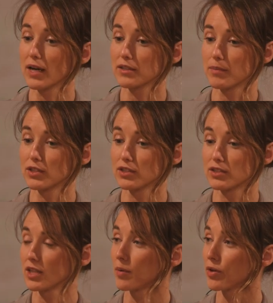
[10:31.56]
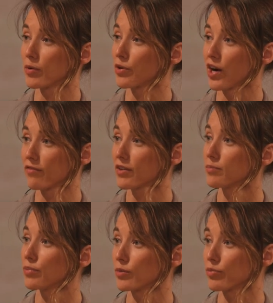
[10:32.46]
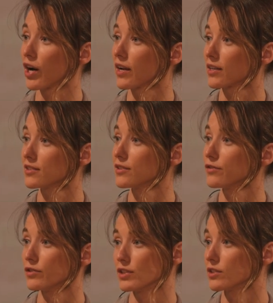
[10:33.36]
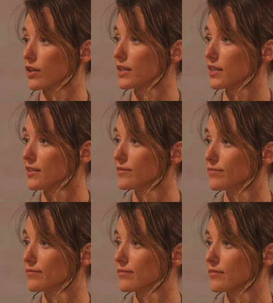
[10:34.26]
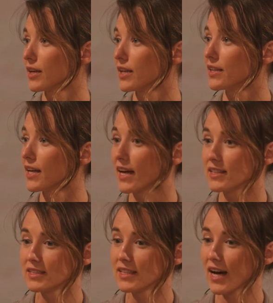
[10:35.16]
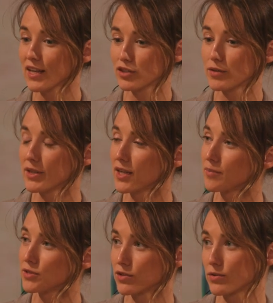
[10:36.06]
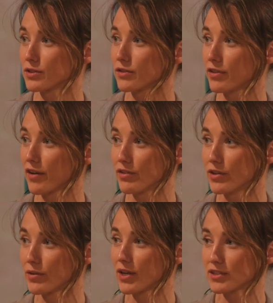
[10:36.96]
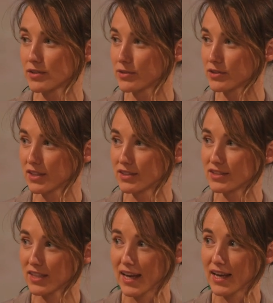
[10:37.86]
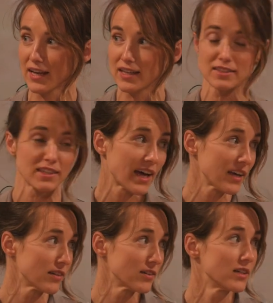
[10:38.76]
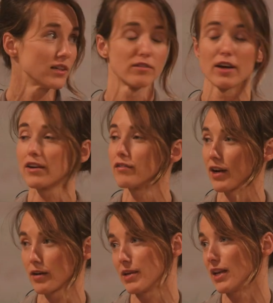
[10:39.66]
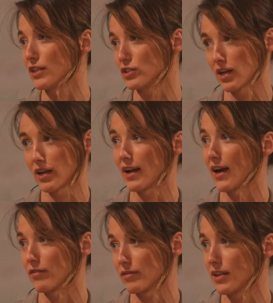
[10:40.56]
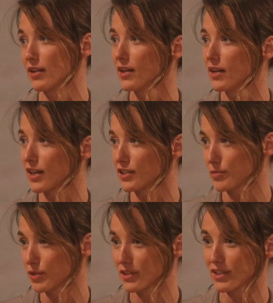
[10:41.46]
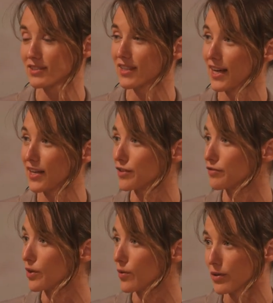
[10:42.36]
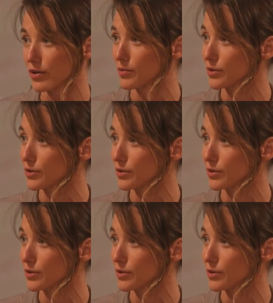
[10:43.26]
as much as double the profit per product through digital ID. Right? The ID actually becomes a source of revenue. Customers can scan and style, right? A recommendation on an outfit. Customers can scan and reorder.